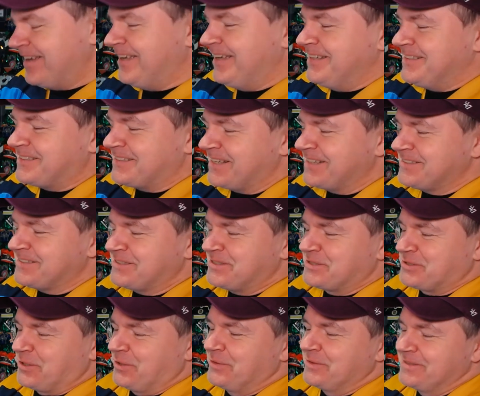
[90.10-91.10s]
says to
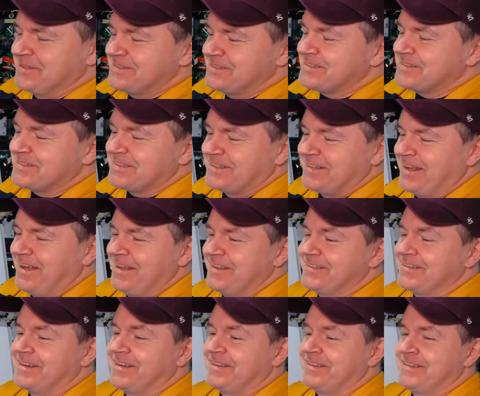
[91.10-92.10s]
Joe, and this is the line
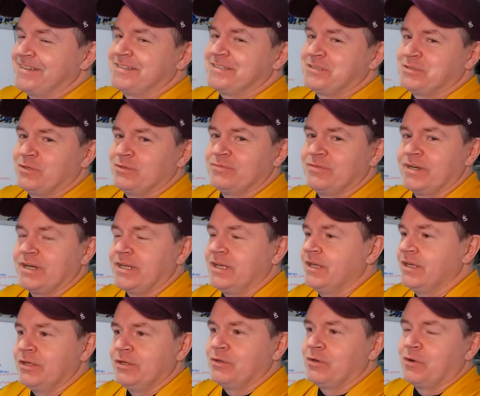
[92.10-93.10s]
that I think is so funny.
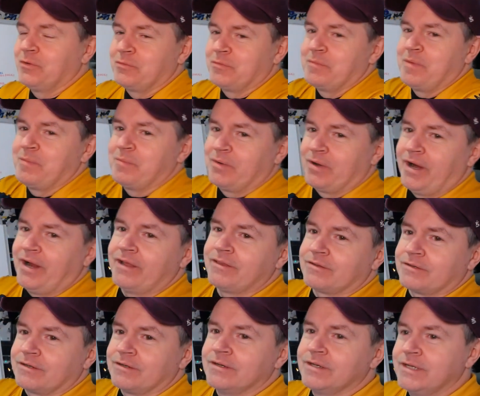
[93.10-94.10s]
You don't remember
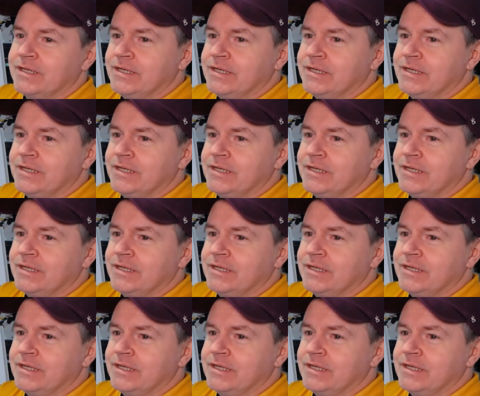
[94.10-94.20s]
either.